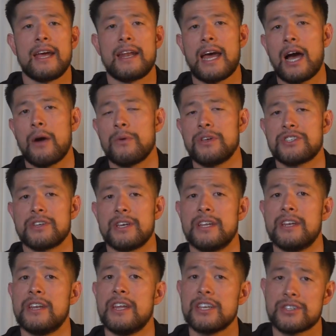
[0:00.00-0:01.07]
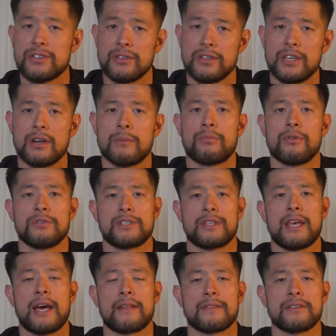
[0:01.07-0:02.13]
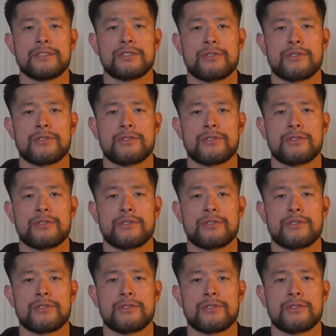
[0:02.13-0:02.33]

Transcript: and how we should initially approach the athlete's